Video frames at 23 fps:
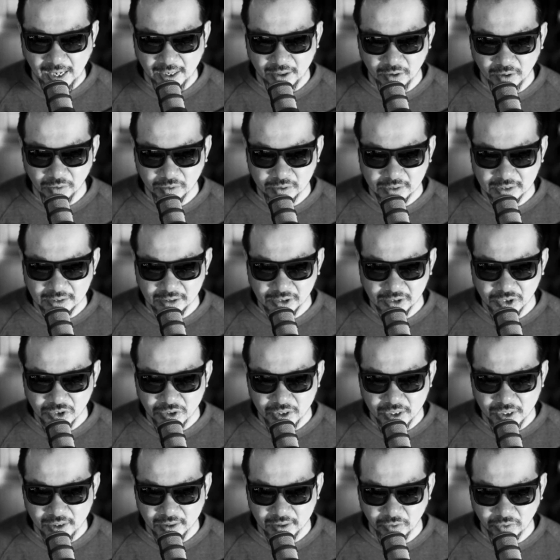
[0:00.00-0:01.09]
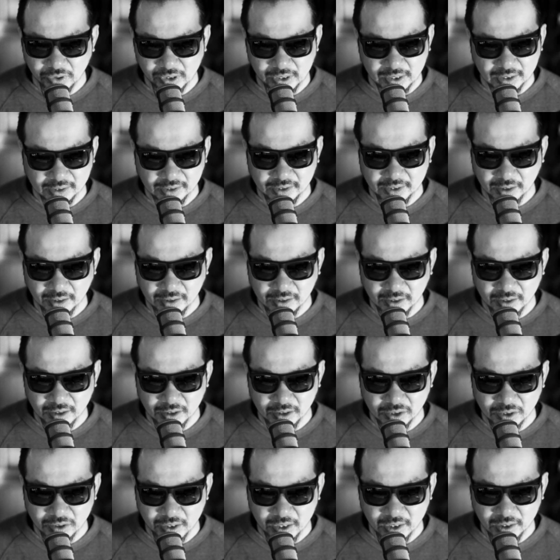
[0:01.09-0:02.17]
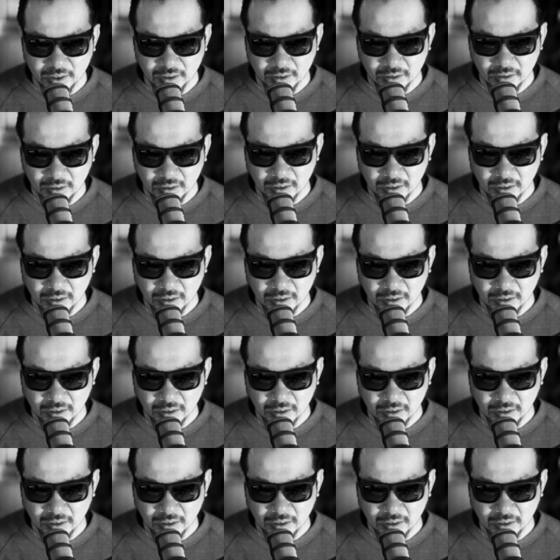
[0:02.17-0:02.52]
adult industry or in the sex industry.